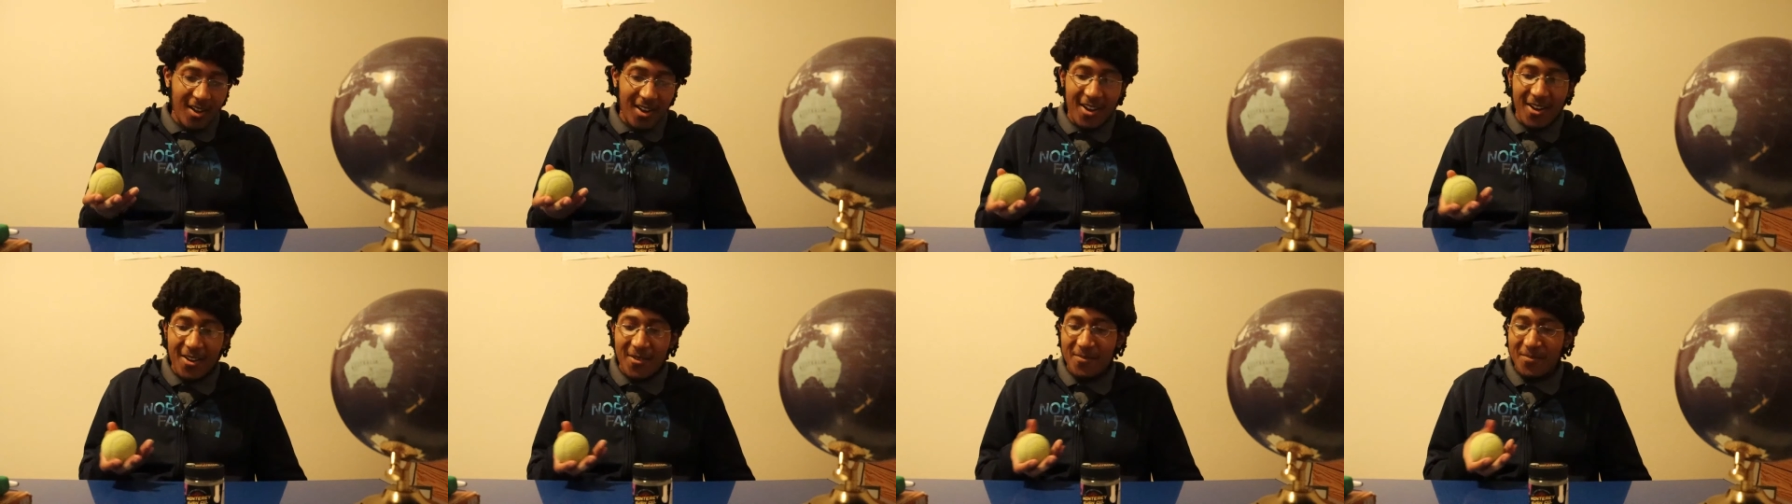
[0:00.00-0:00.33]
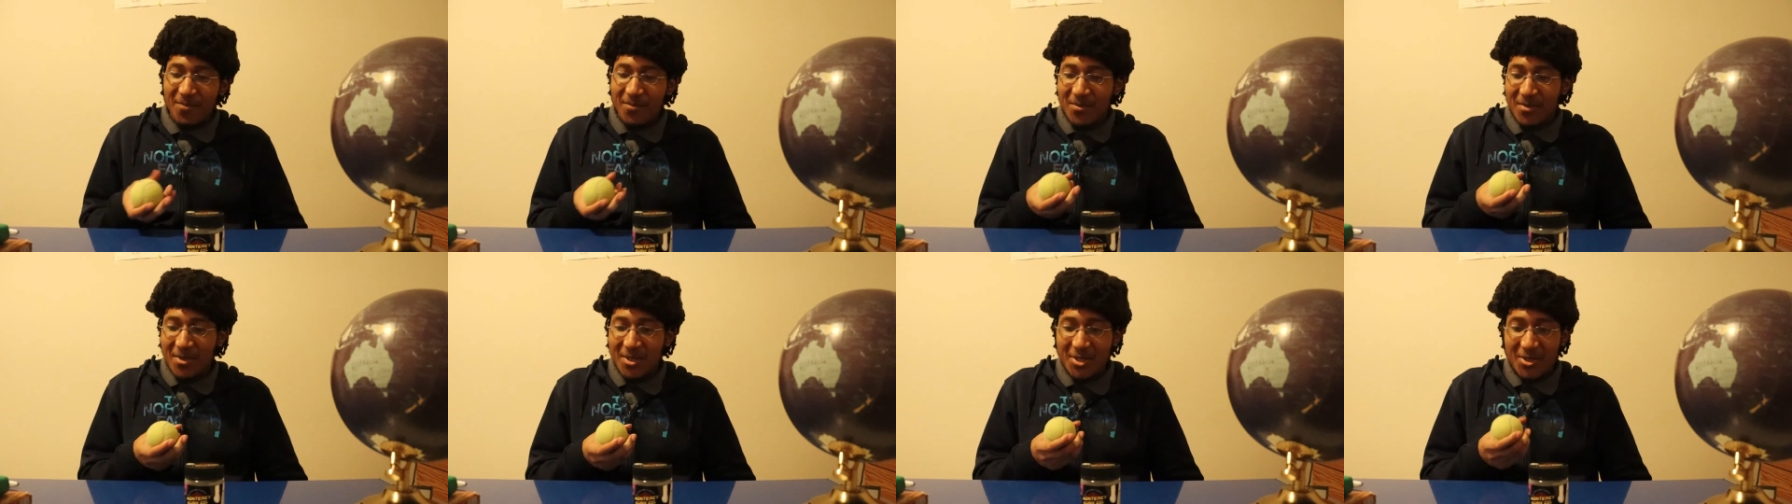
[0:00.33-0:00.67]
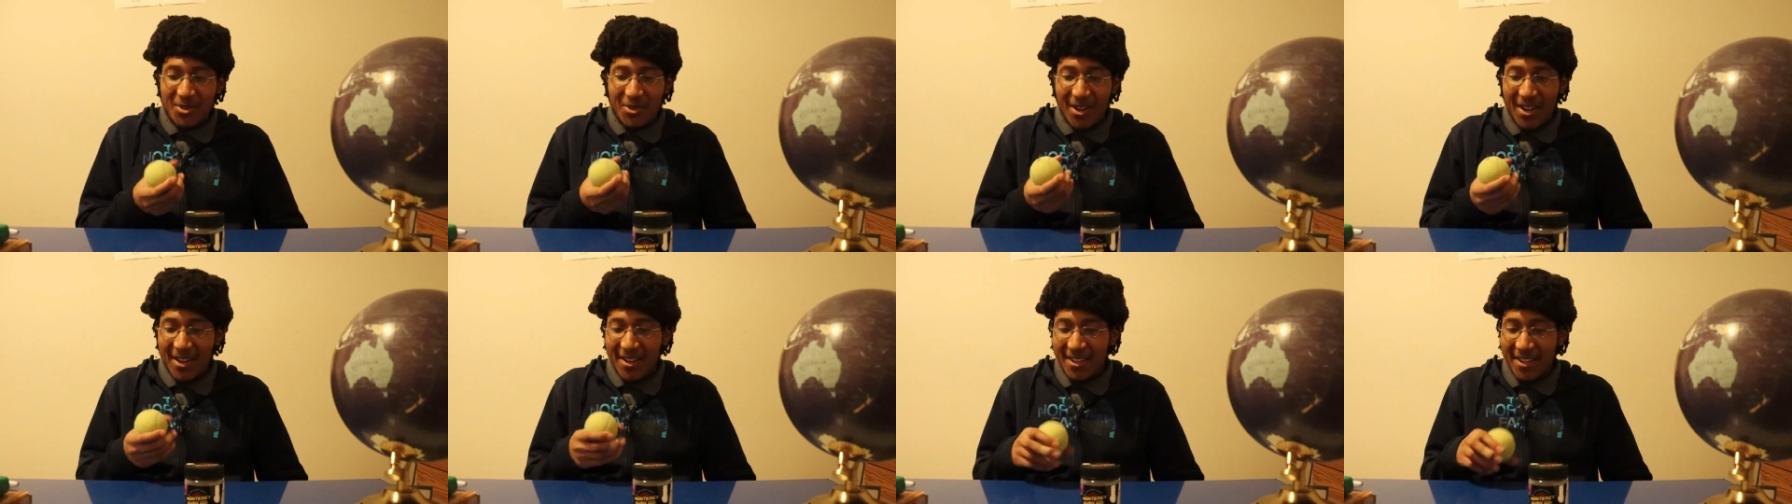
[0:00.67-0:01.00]
Um,
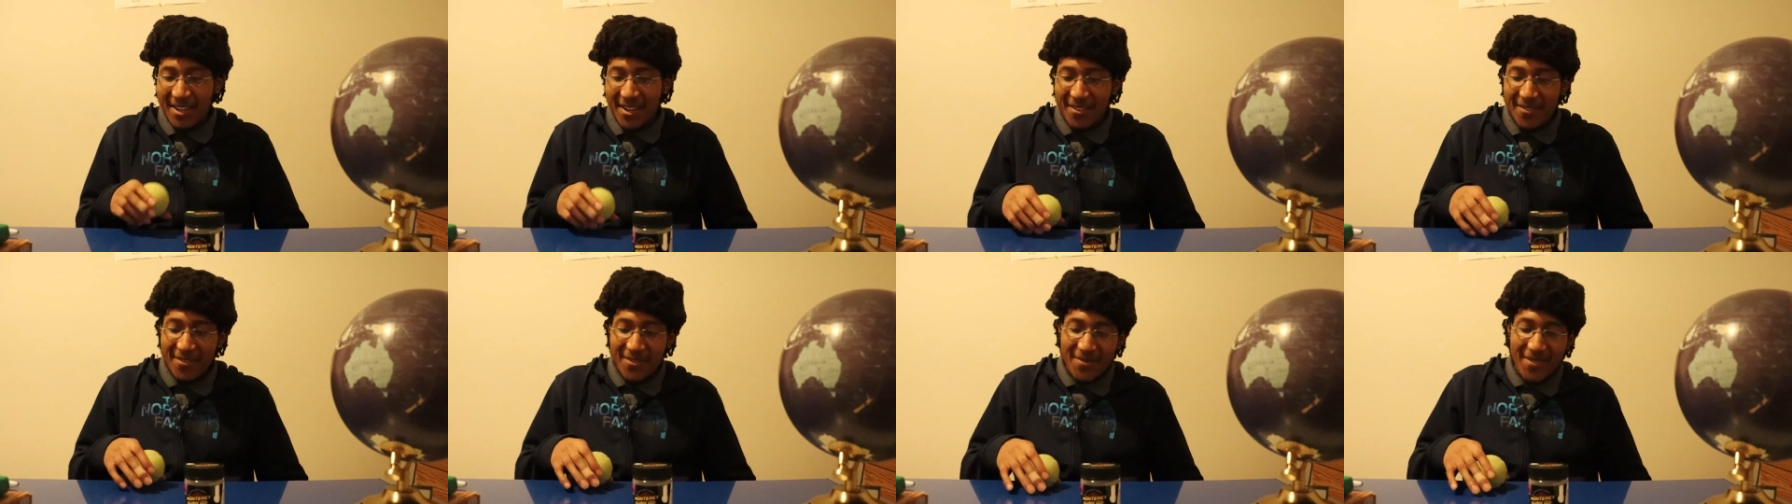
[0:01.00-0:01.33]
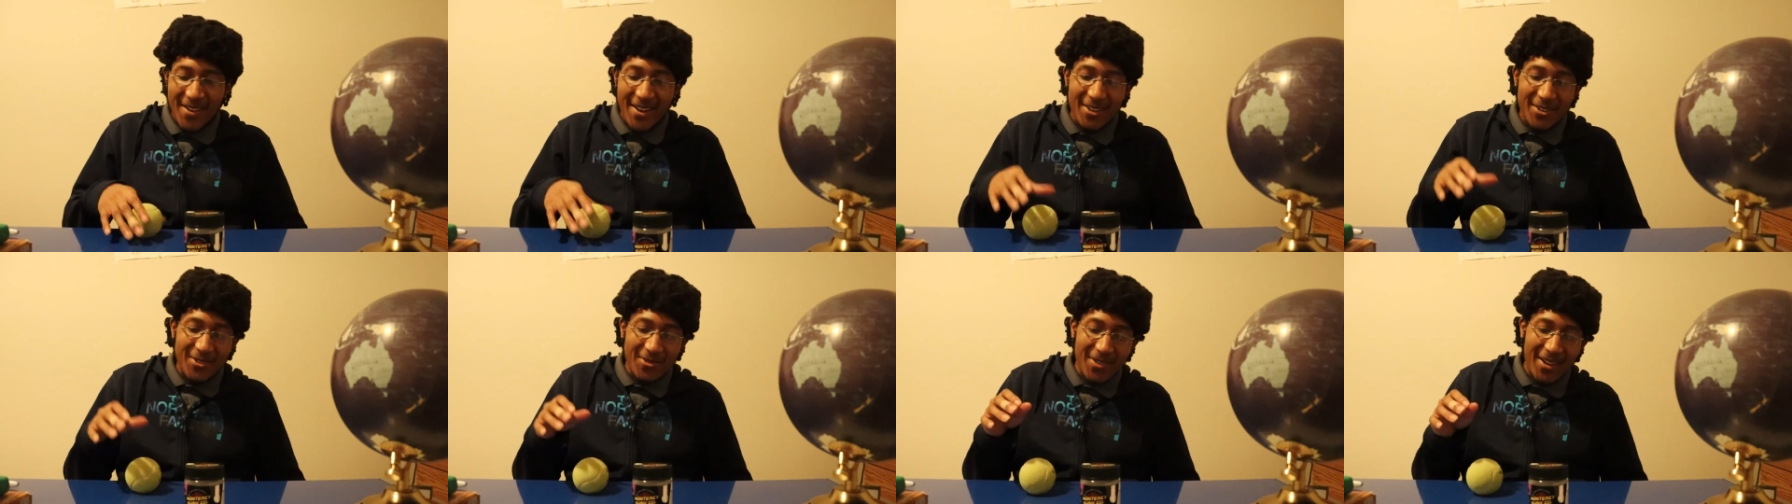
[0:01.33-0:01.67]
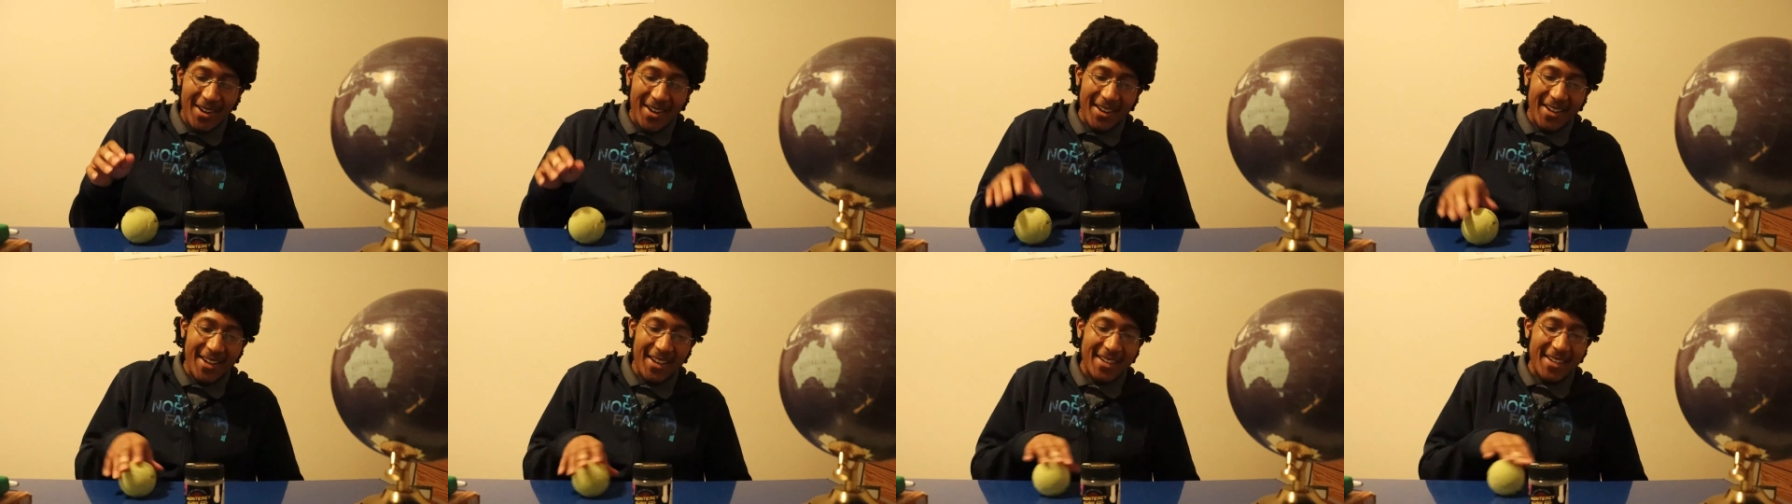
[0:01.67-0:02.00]
so I can't even imagine
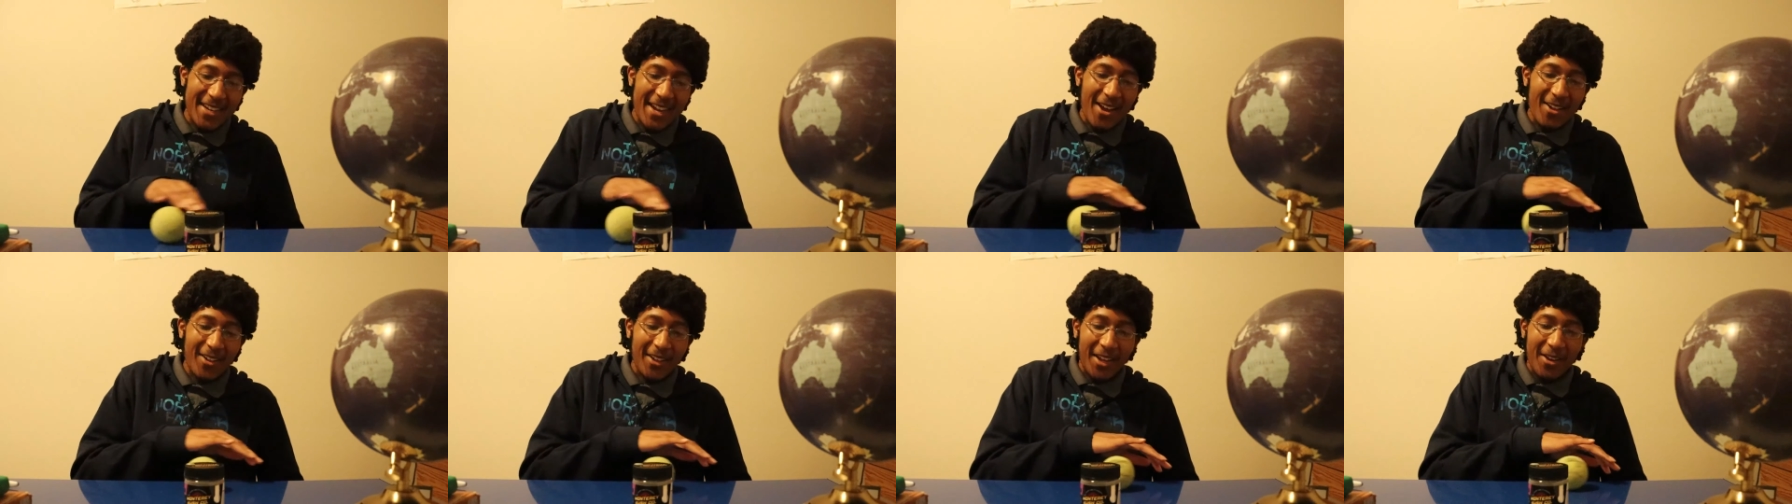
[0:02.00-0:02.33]
what I get now.